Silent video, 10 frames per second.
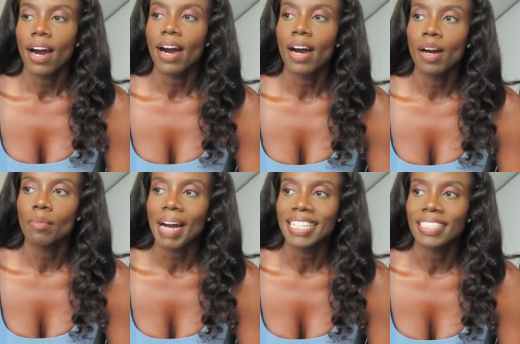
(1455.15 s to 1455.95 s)

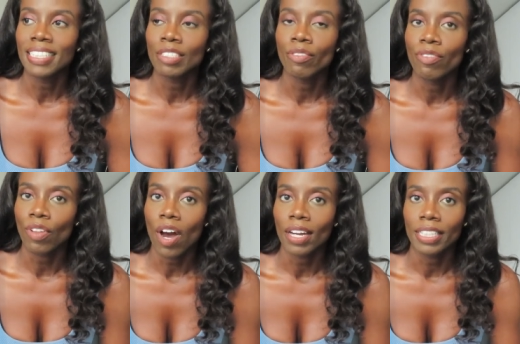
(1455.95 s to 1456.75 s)
Um, I didn't
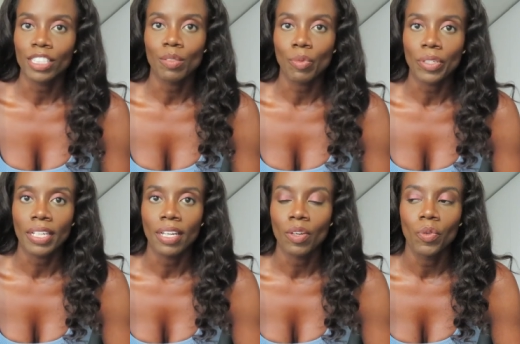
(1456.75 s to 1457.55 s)
vlog this
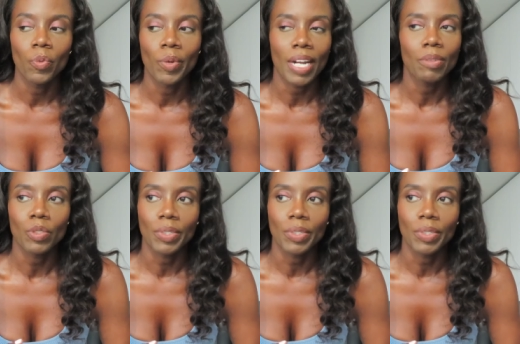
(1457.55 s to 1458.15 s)
morning what I was